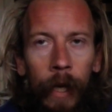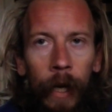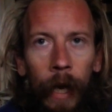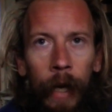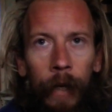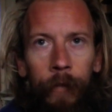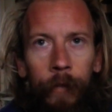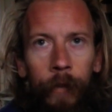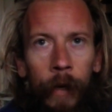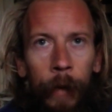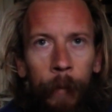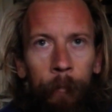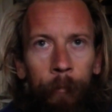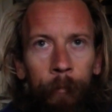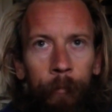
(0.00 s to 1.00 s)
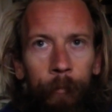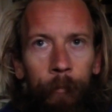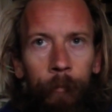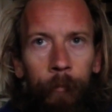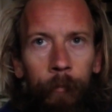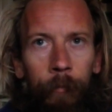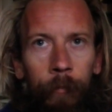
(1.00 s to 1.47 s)
And um,
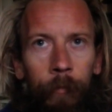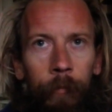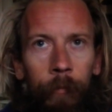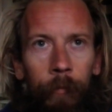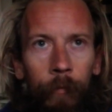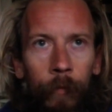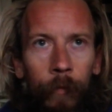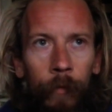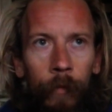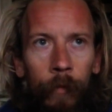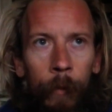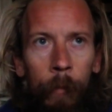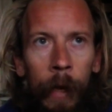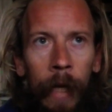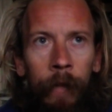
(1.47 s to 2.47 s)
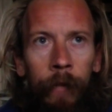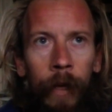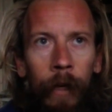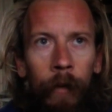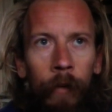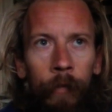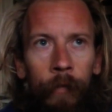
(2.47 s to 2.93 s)
the
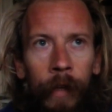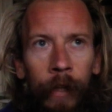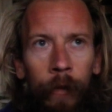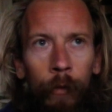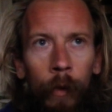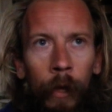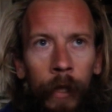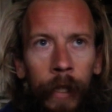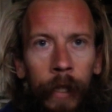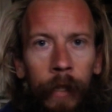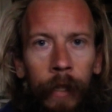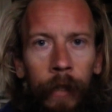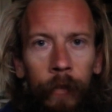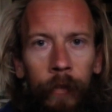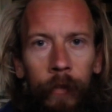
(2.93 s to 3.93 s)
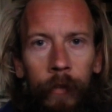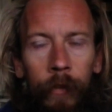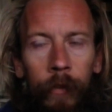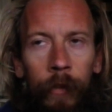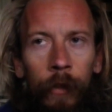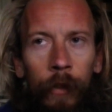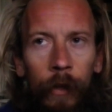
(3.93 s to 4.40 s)
Mandela effect one, it is,
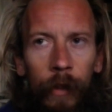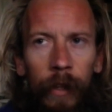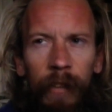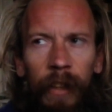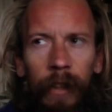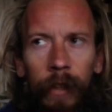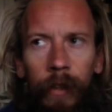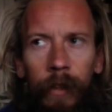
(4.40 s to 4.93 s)
you know, there,